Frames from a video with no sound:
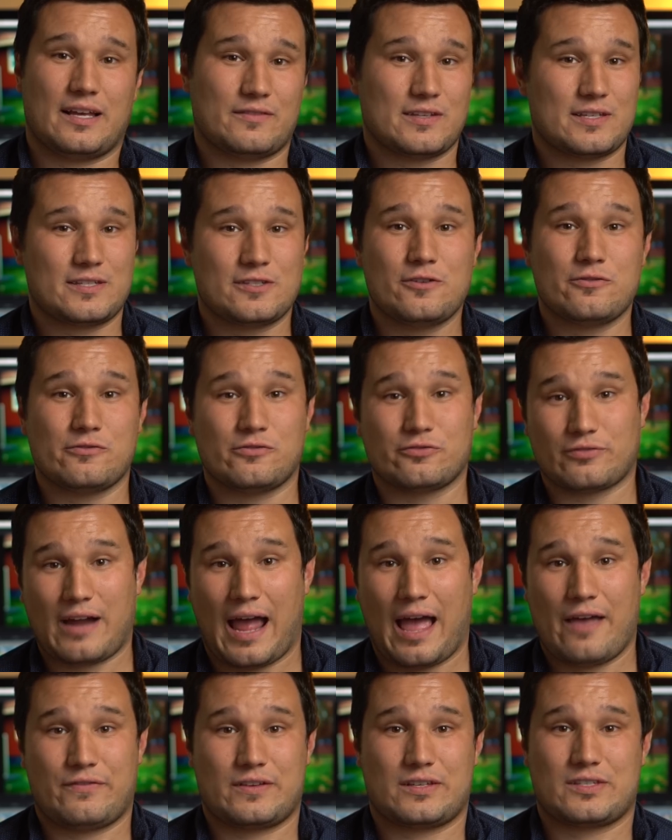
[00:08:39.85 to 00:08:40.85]
of this new
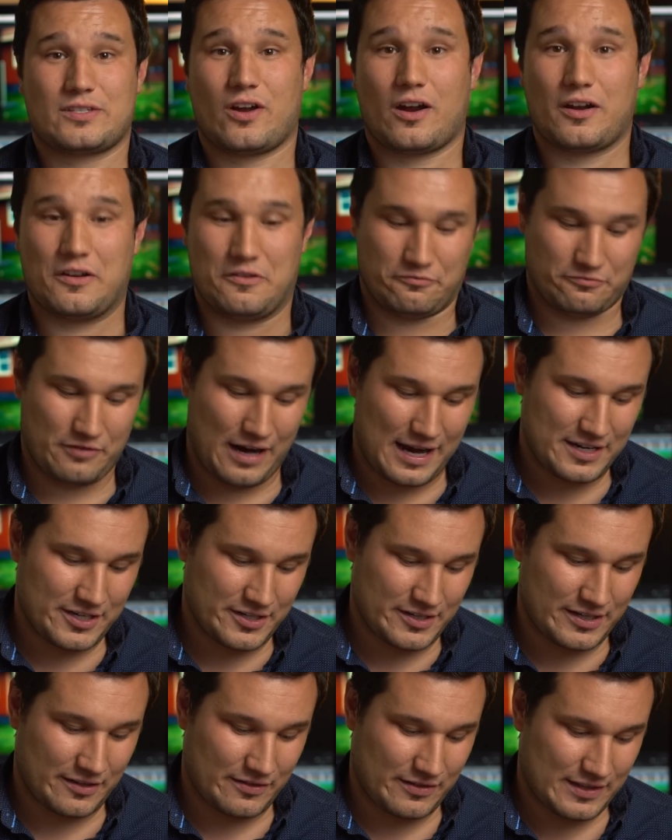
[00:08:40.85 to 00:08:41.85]
graphics card
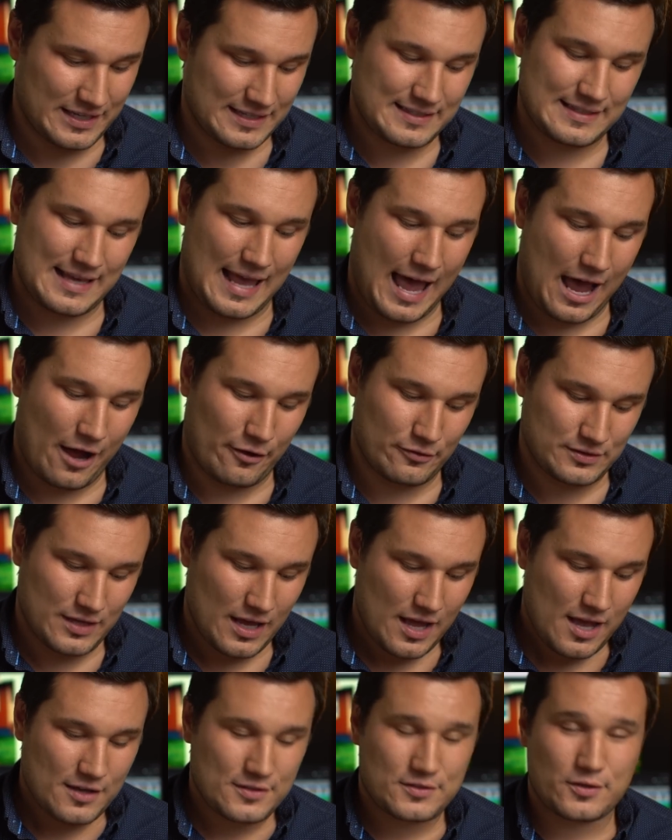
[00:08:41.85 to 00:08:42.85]
rendering this out.
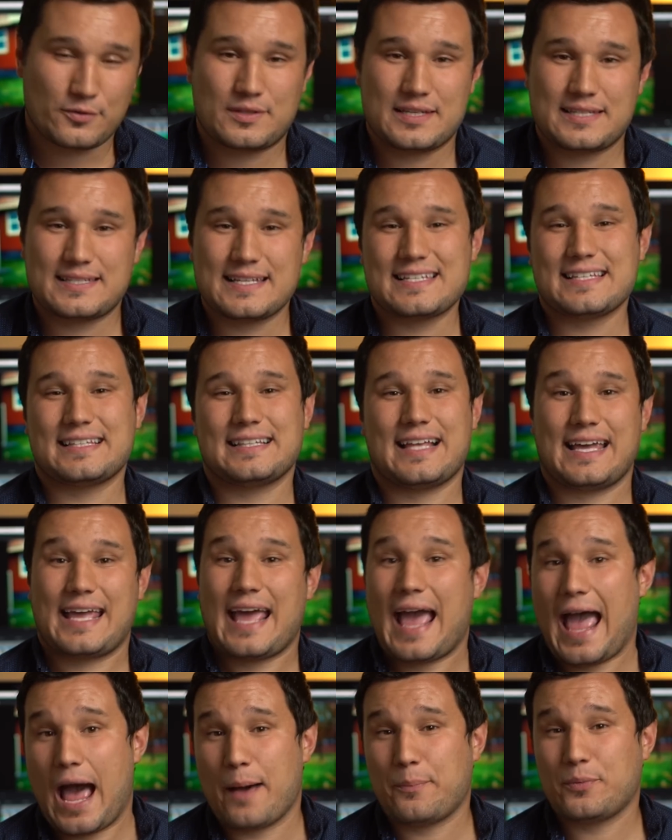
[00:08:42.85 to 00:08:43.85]
So this isn't
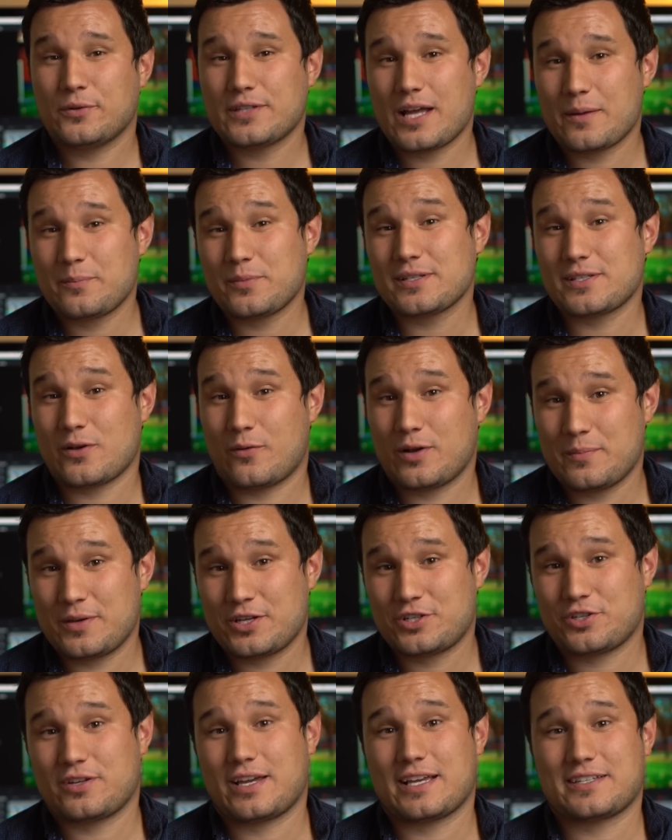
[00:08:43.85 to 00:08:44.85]
like Apple numbers. I want to
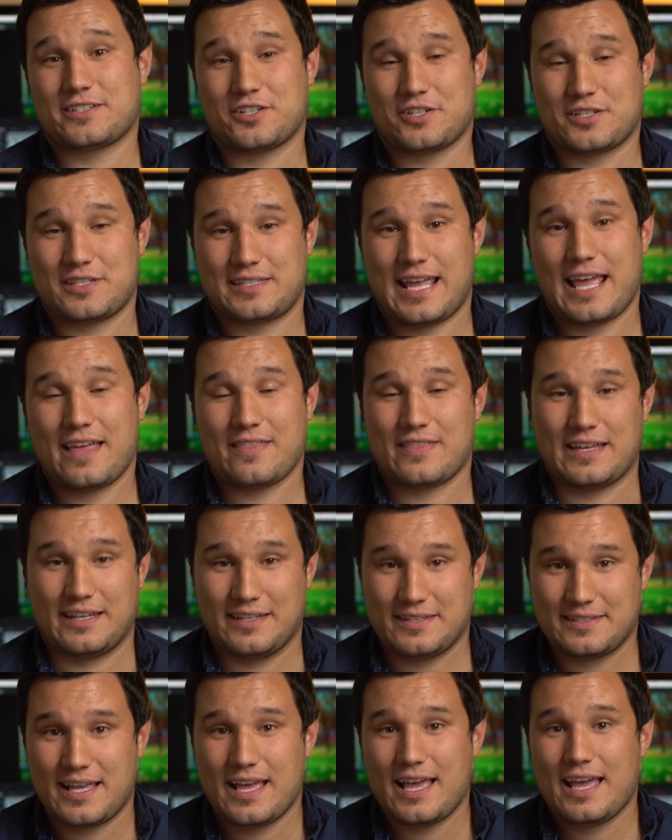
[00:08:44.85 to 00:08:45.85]
make sure you guys understand
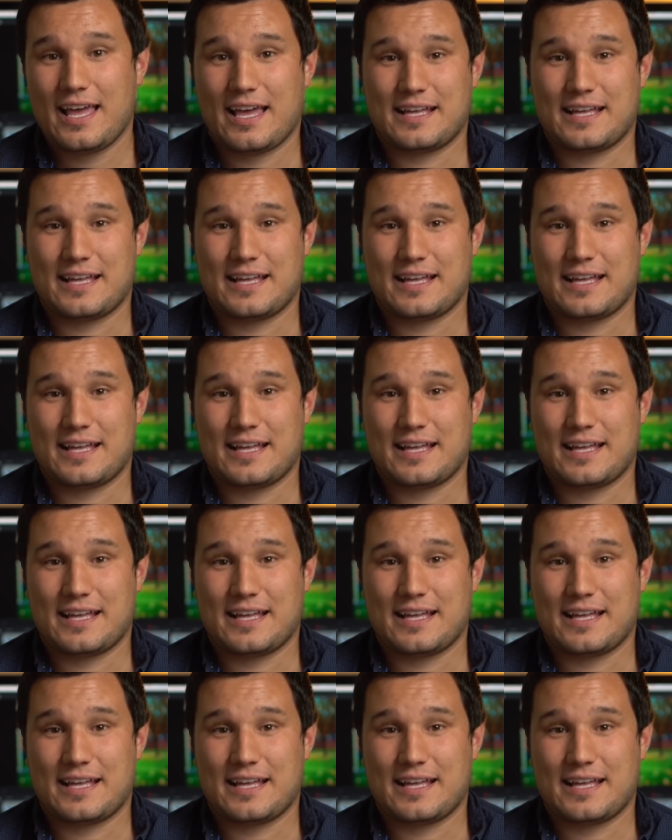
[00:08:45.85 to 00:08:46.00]
this.